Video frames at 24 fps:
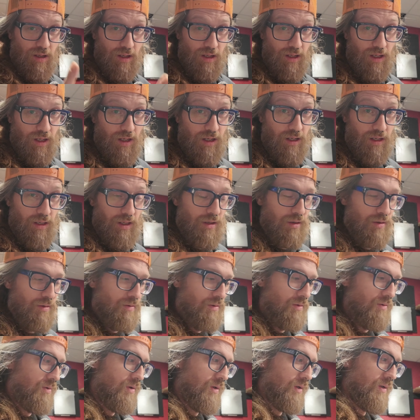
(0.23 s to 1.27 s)
Hello,
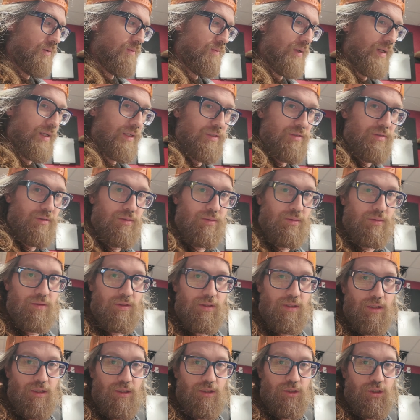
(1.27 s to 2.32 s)
welcome back to
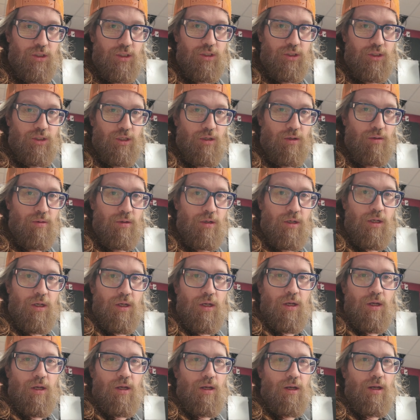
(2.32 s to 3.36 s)
Doug's Shit Show.
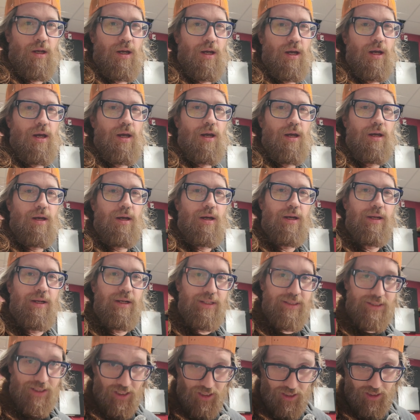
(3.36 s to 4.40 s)
It
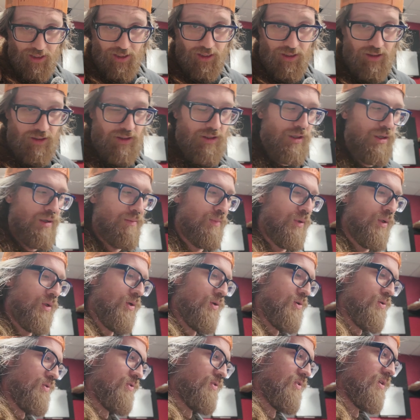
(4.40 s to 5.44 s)
is I, your humble
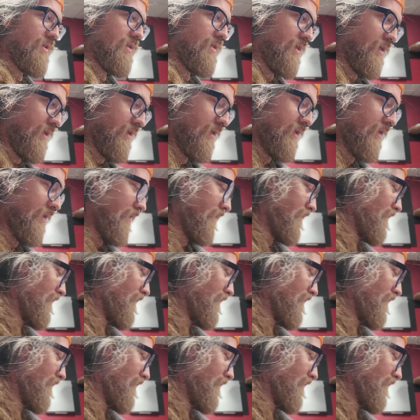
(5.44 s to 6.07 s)
host, Doug.